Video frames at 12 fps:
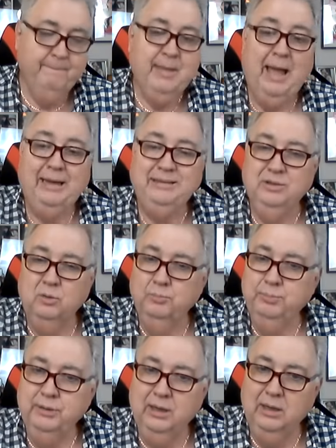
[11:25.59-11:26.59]
I don't
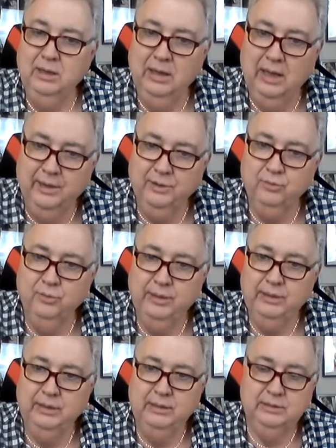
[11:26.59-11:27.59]
put a lot of
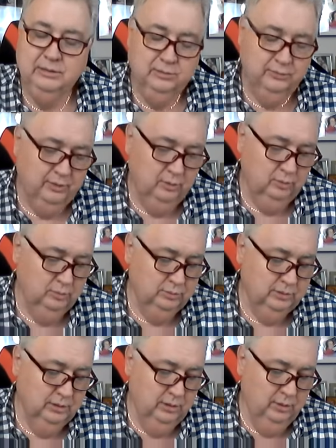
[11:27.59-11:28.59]
credit into
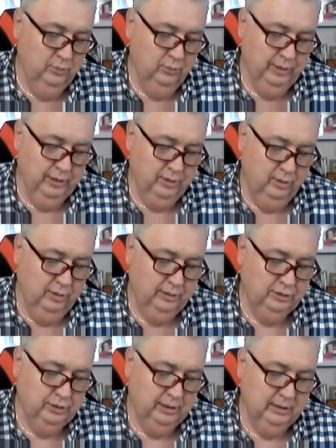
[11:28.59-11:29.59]
those reoccurring
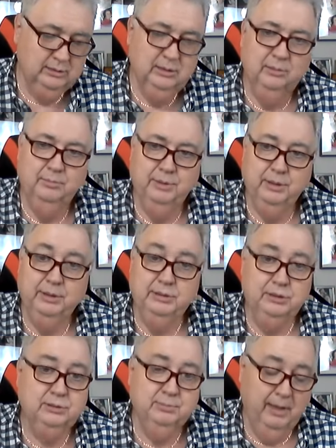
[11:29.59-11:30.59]
checks, but it
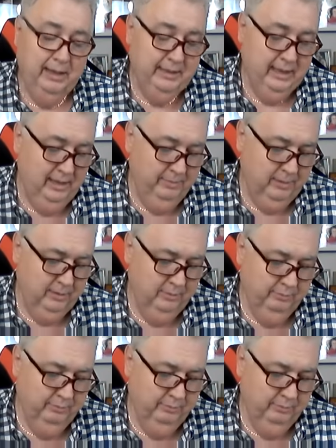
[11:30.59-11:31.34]
just might happen.